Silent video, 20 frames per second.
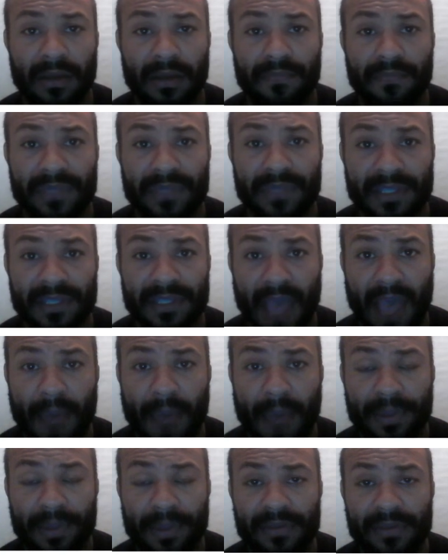
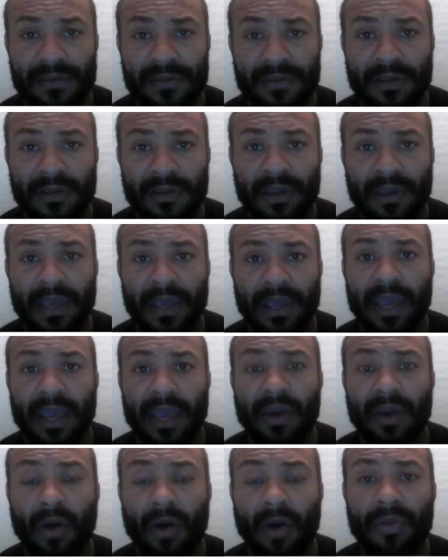Sabbaths?
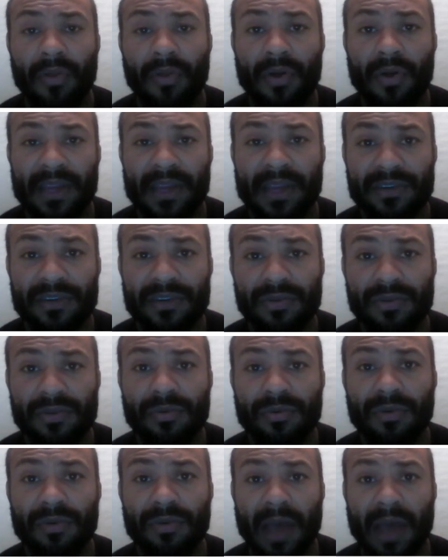And although they
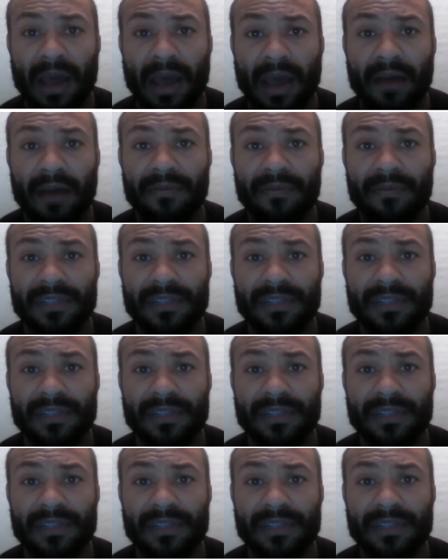do have